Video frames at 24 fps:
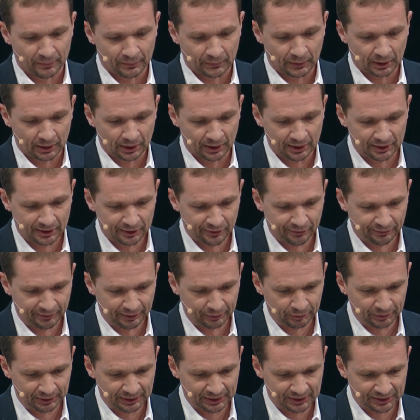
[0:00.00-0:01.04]
It is
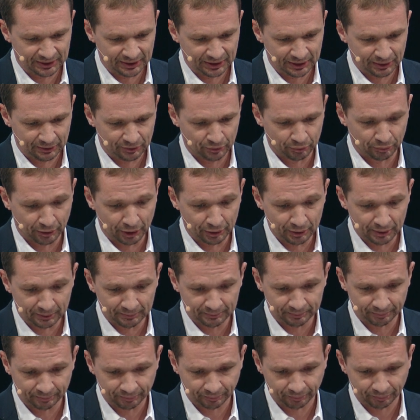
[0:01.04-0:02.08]
very easy to run
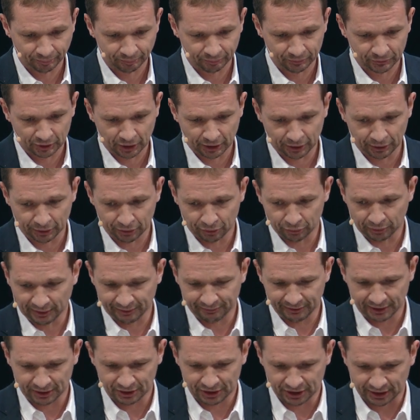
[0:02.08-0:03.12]

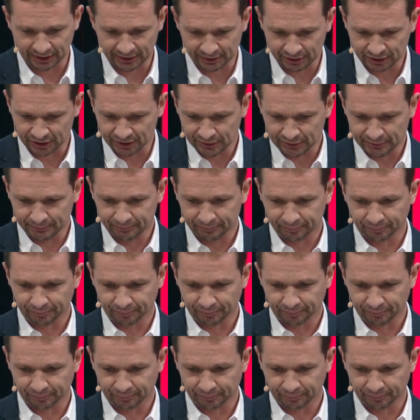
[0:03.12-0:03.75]
driving challenges.